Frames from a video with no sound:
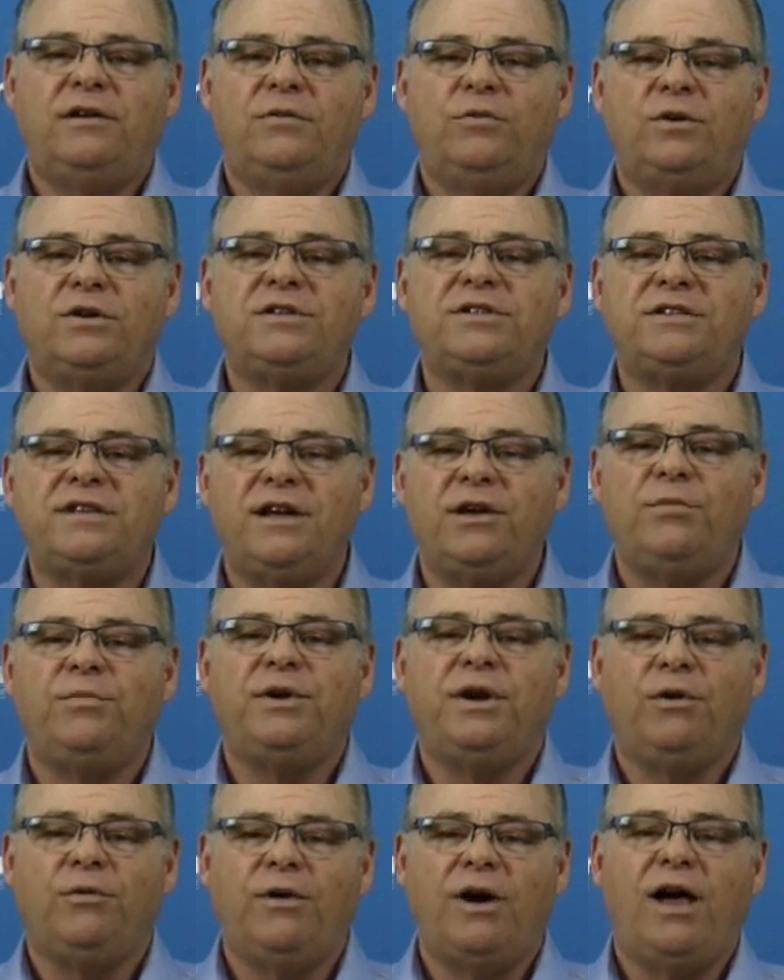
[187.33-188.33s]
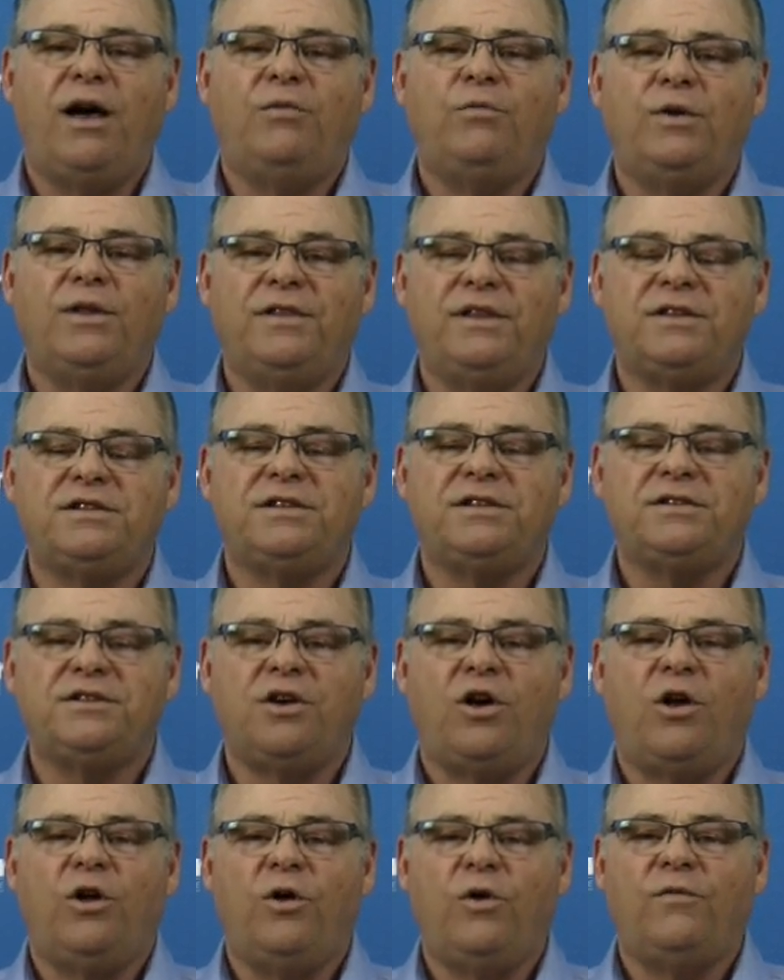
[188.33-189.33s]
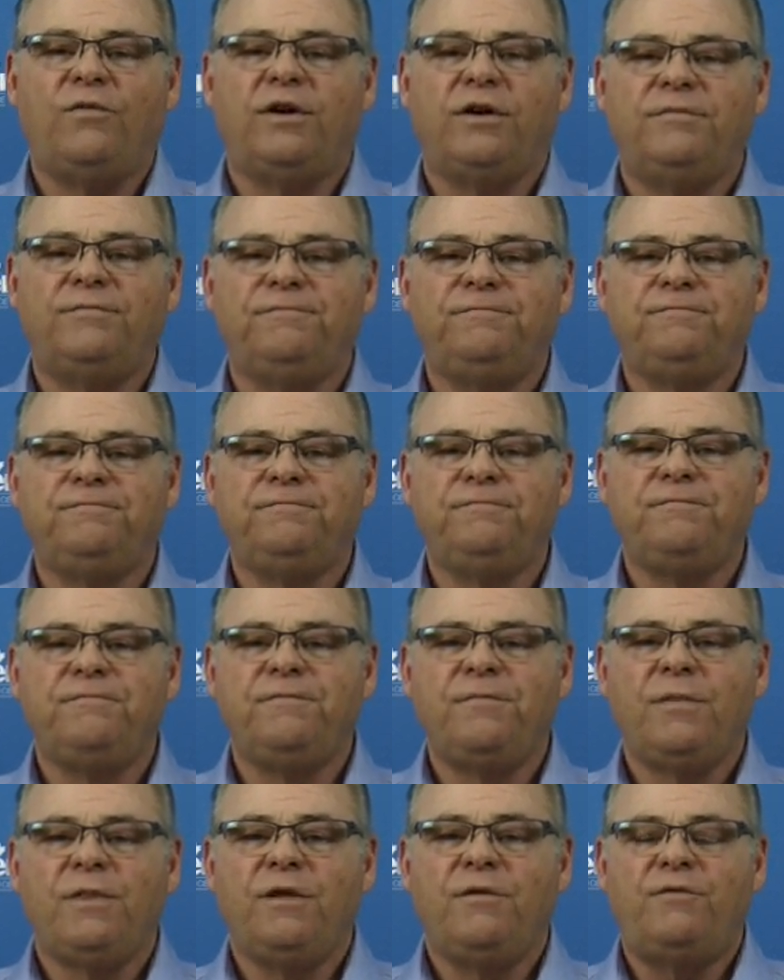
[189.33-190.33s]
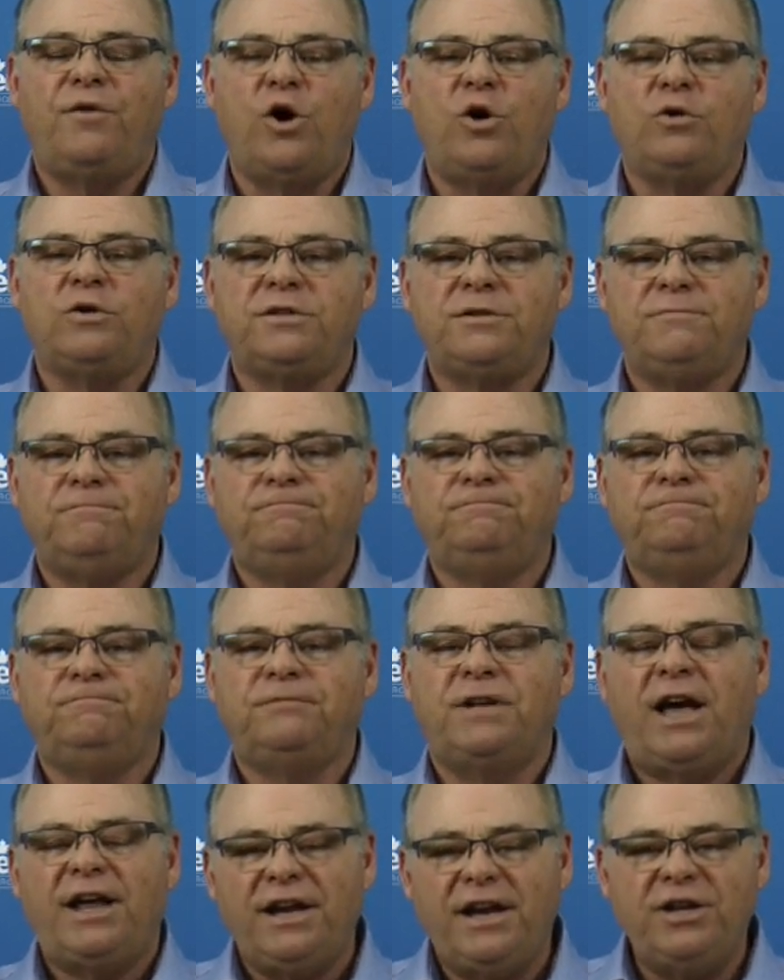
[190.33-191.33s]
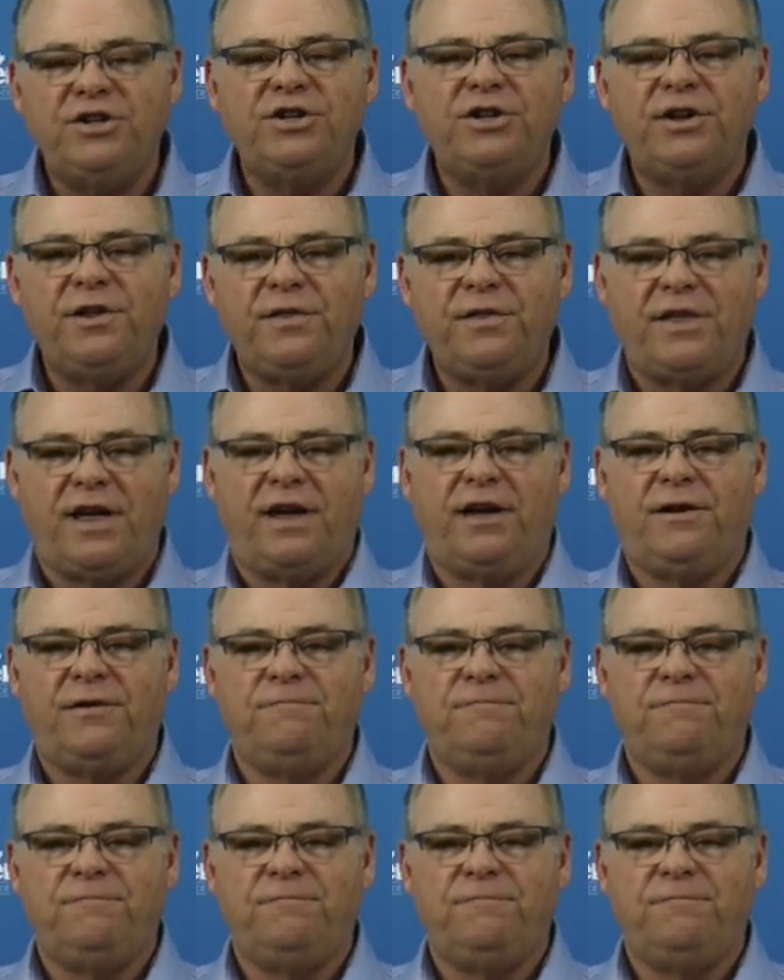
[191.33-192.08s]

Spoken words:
will still be around when this is all over. Folks, I need you to think.